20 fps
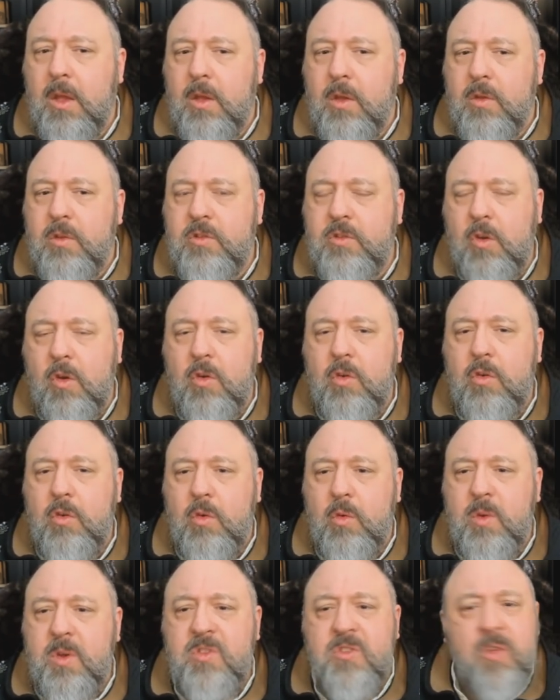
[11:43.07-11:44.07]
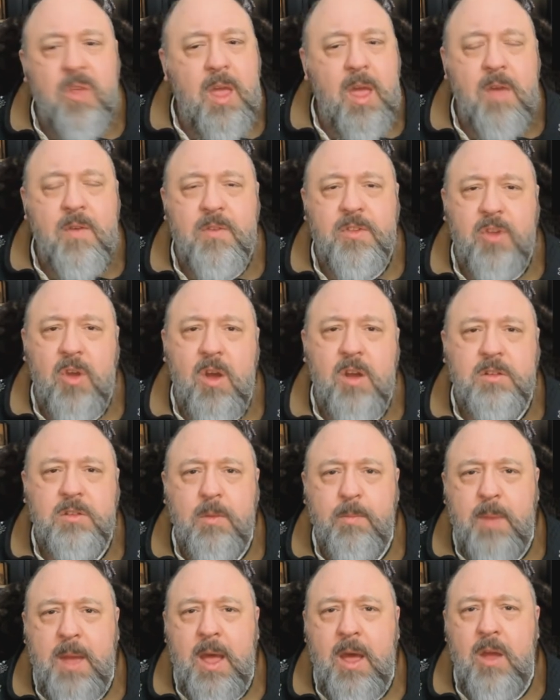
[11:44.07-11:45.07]
So we still haven't talked
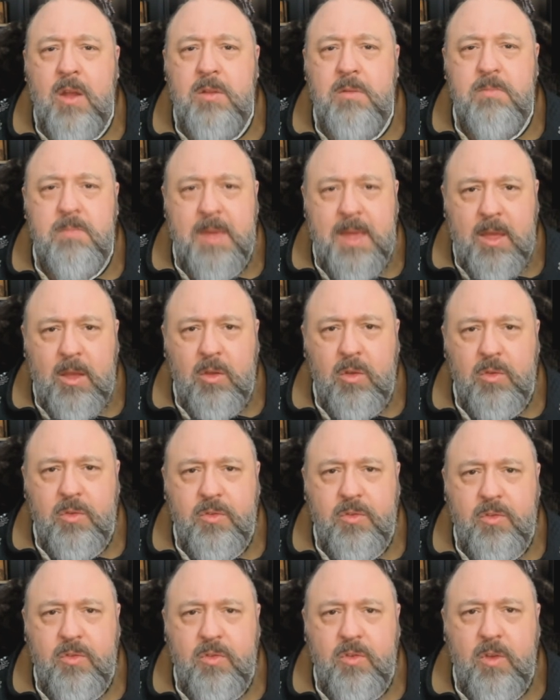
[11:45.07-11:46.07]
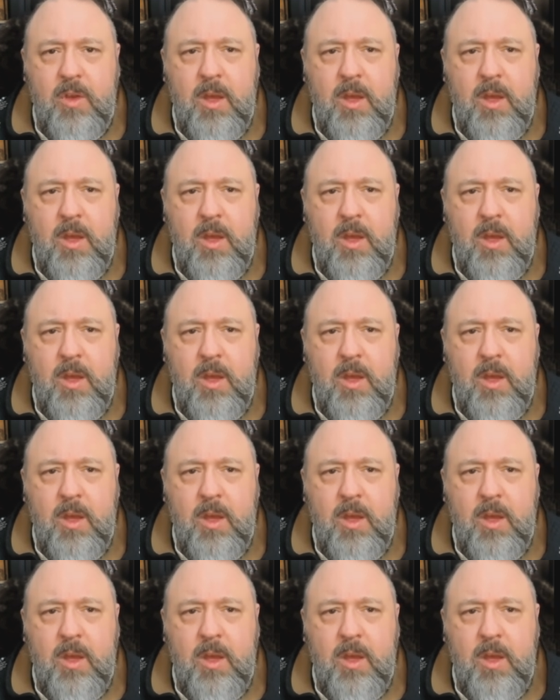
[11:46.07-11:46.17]
about meals.